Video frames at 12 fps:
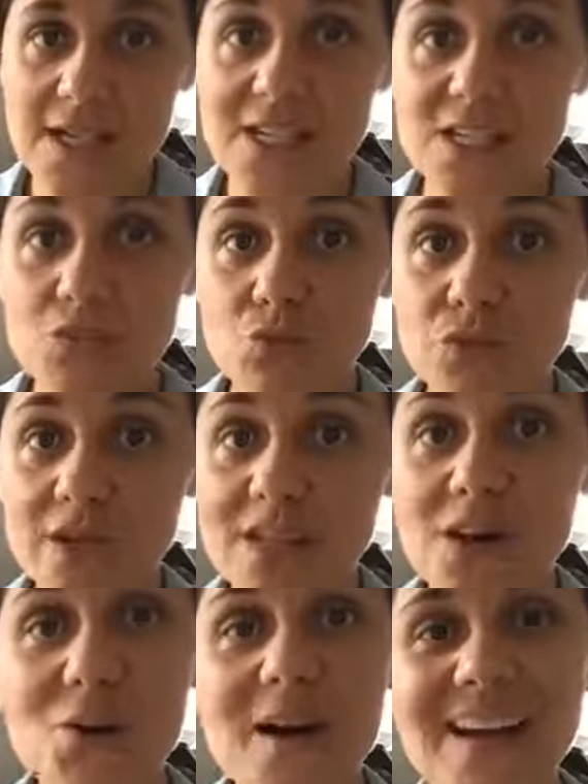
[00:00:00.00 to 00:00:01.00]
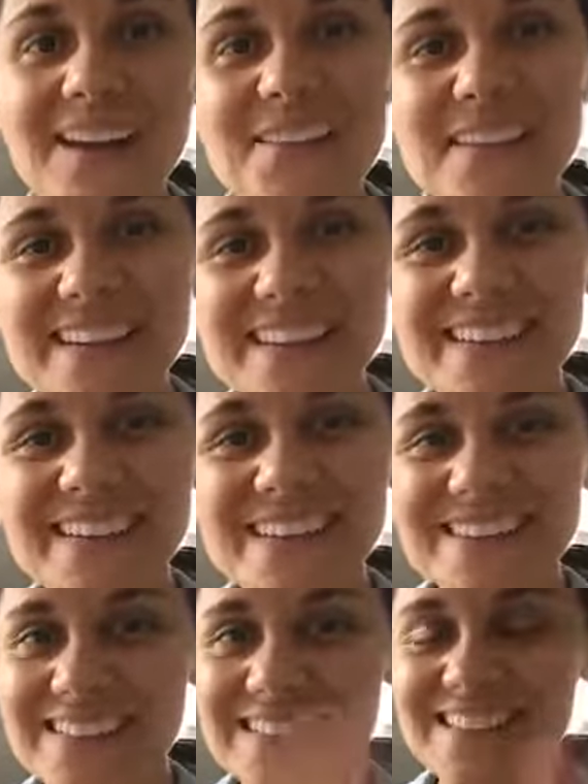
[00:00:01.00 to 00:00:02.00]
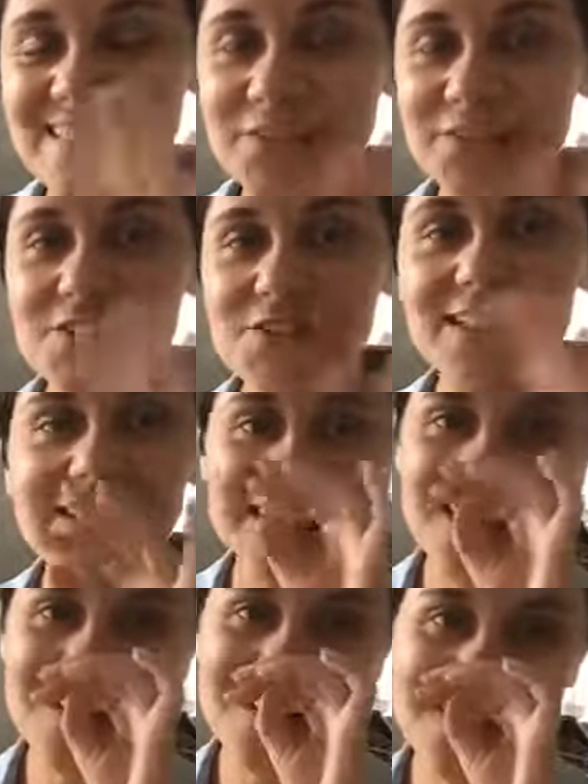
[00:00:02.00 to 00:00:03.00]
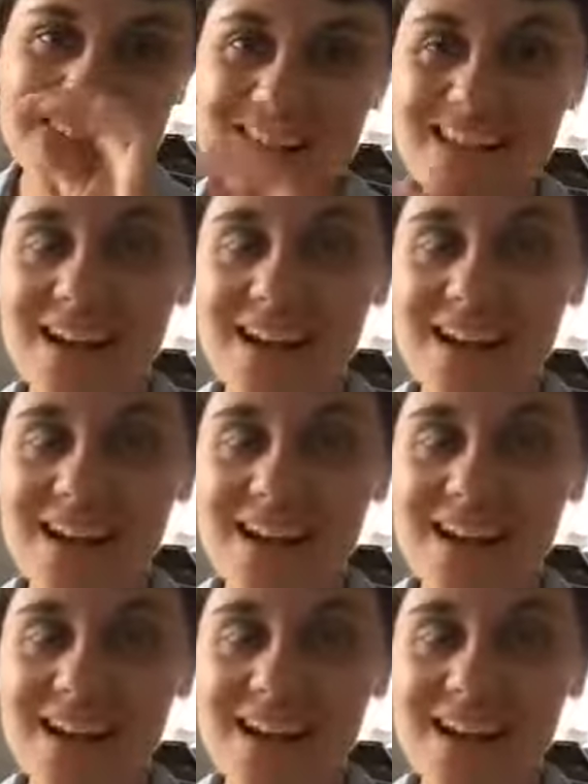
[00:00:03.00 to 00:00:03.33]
It is oh, hello Ian, thank you for joining us.